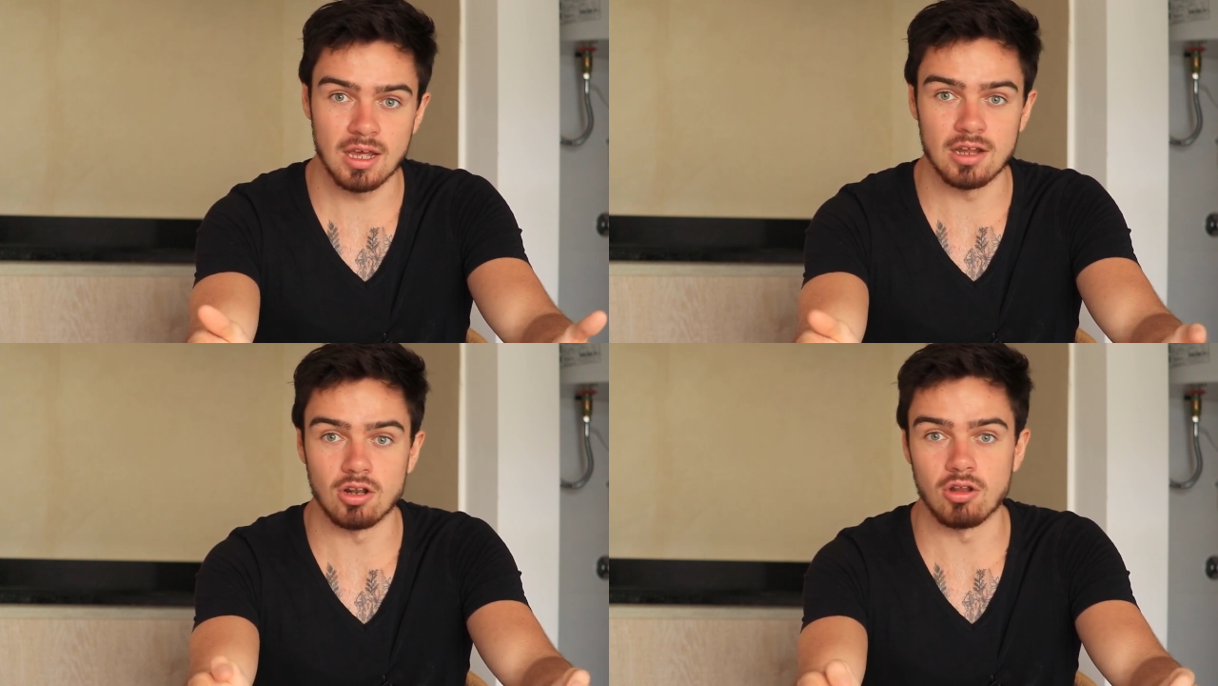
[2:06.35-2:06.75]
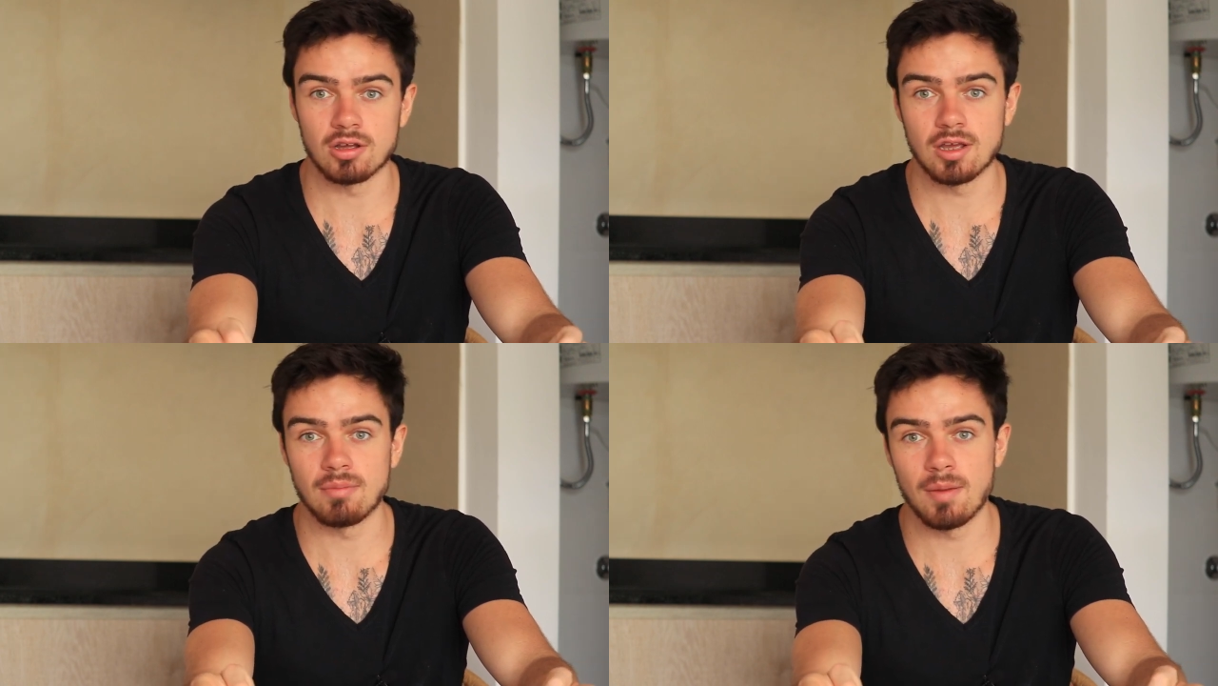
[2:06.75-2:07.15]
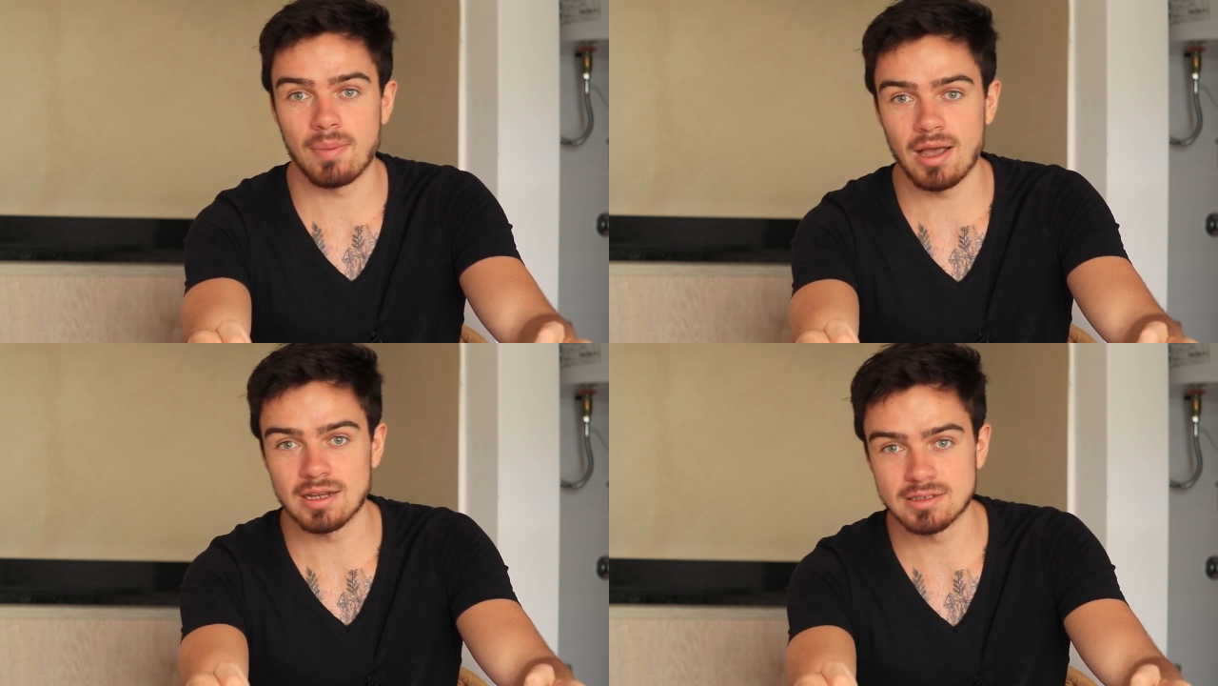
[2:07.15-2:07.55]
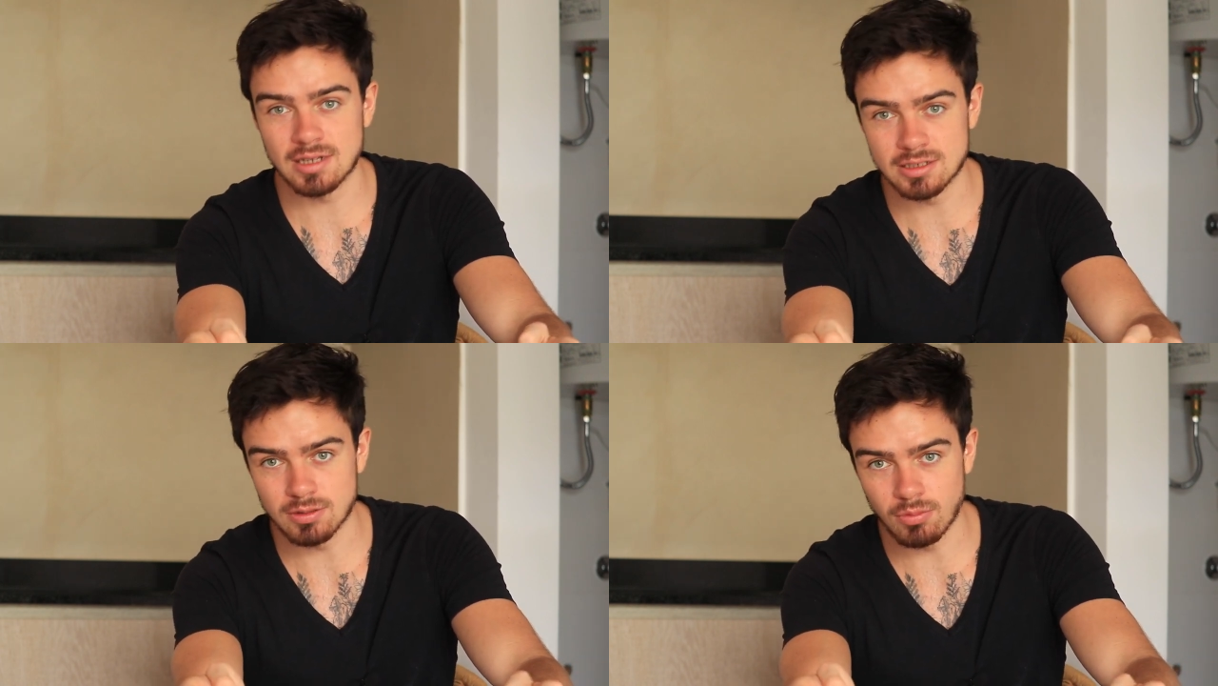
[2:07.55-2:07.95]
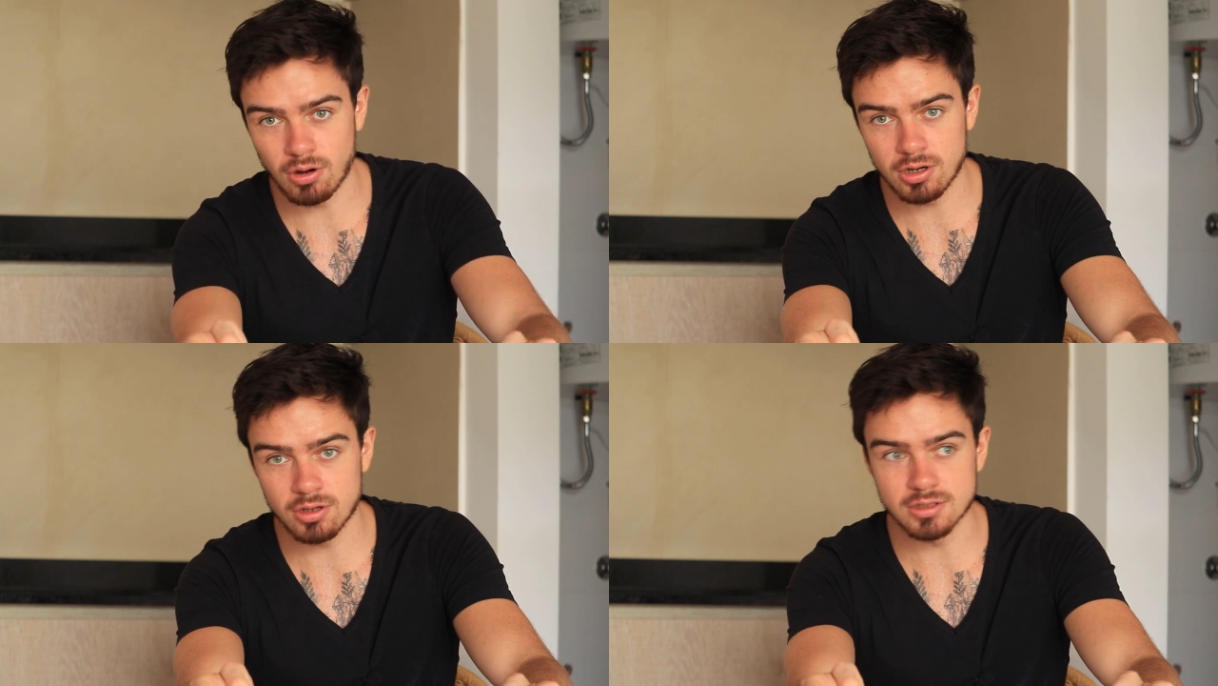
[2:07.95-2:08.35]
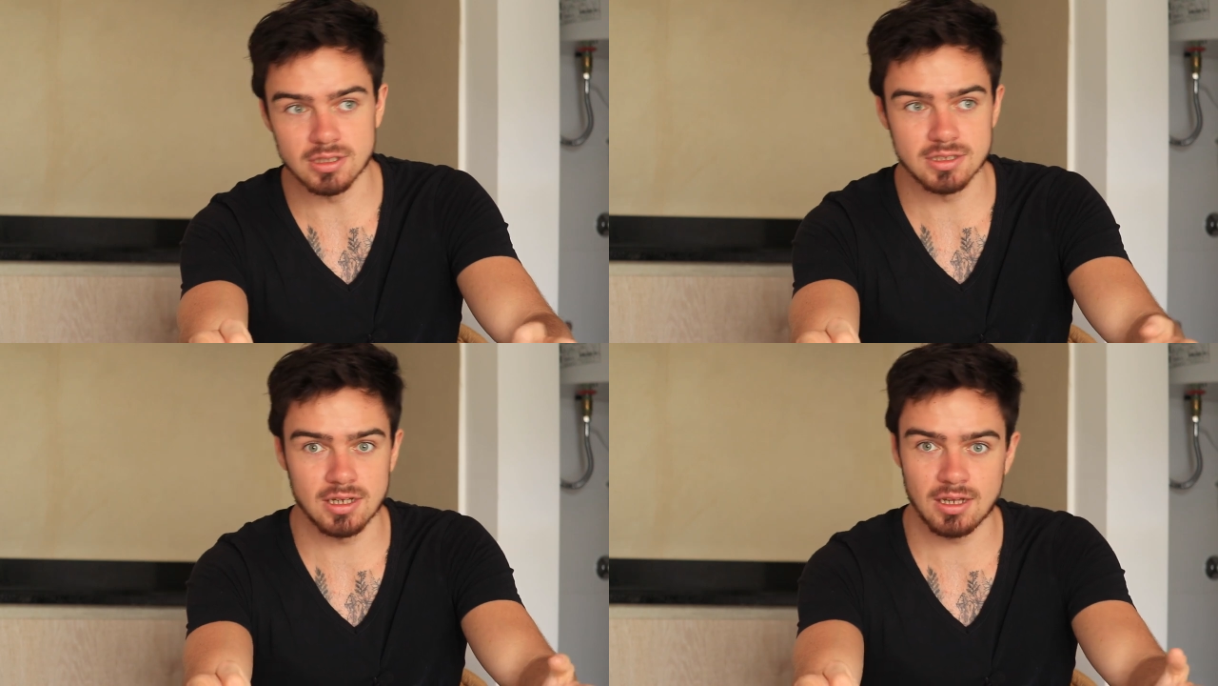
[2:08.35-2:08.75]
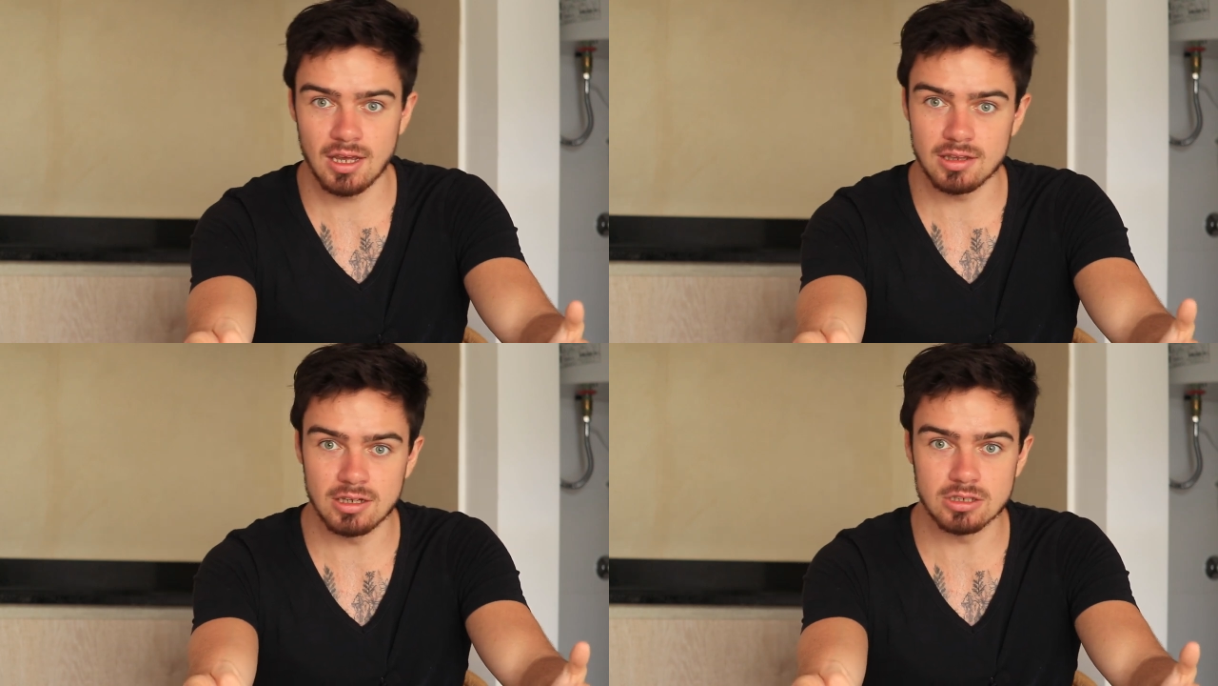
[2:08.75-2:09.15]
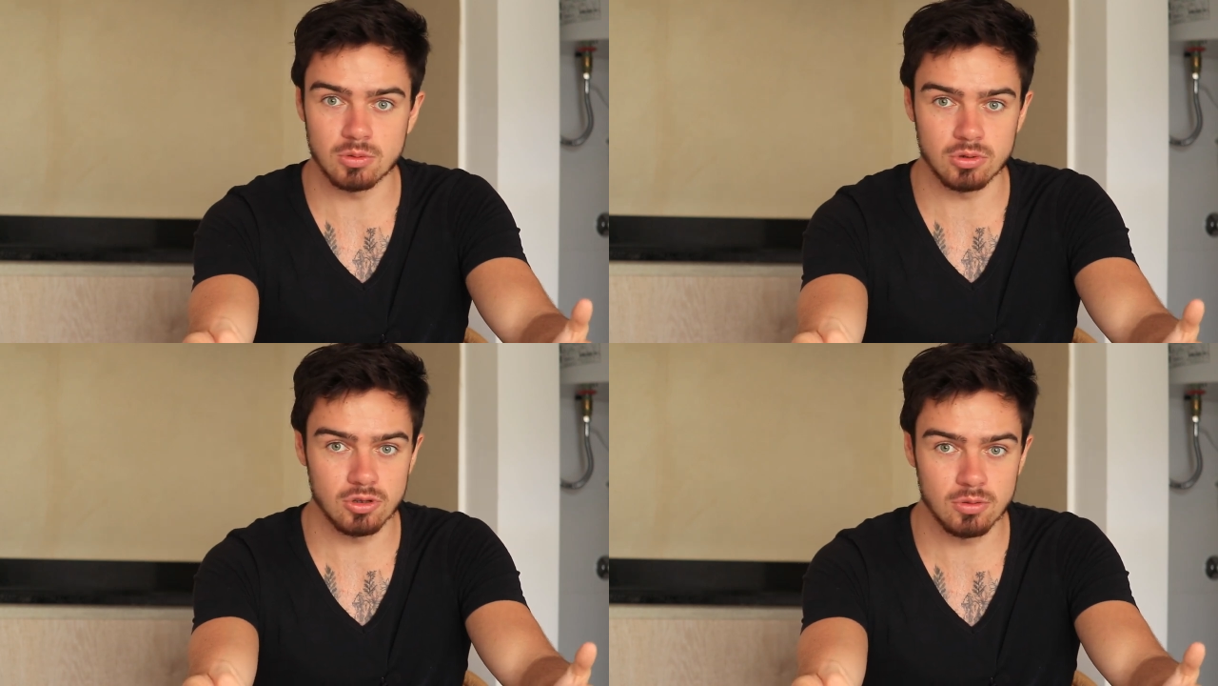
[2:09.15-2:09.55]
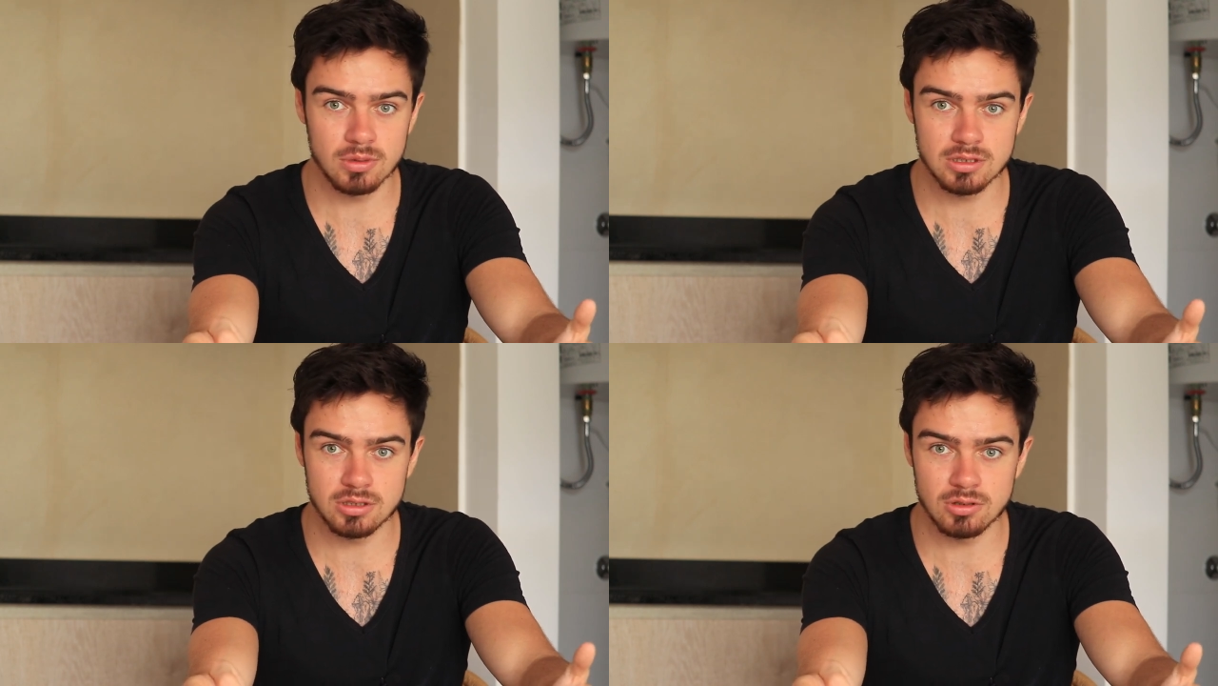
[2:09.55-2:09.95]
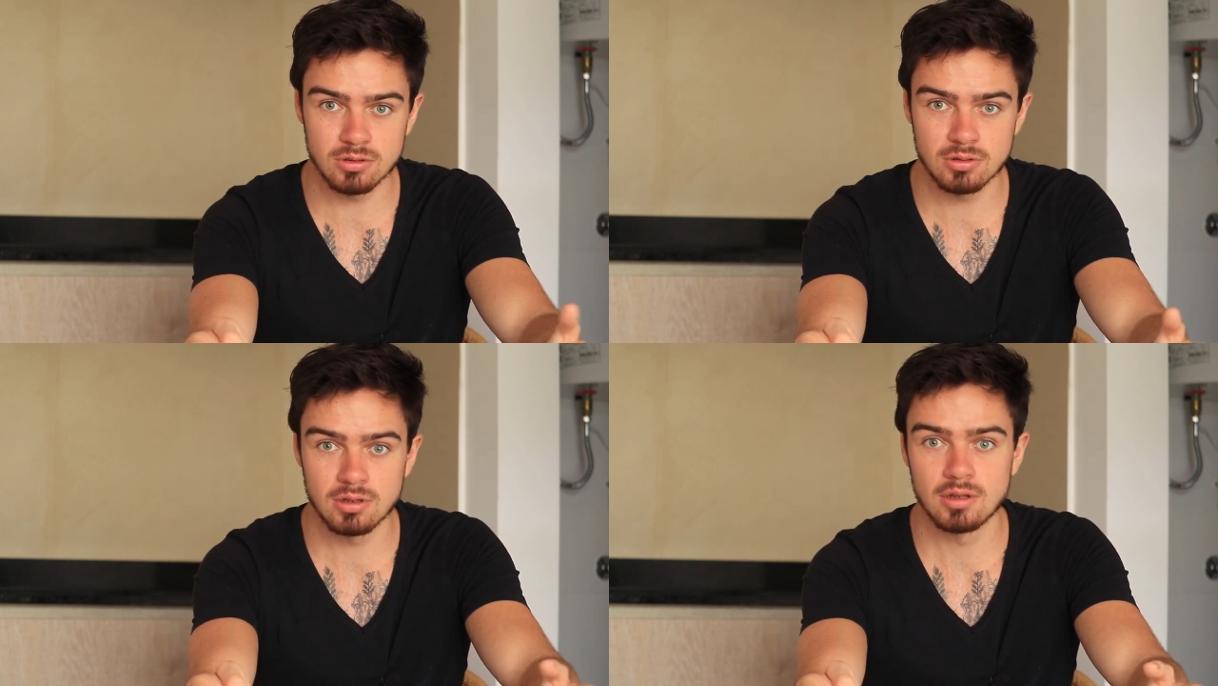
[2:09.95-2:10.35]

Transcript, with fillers: and look at my past testimonials and say, hey, these were humans too,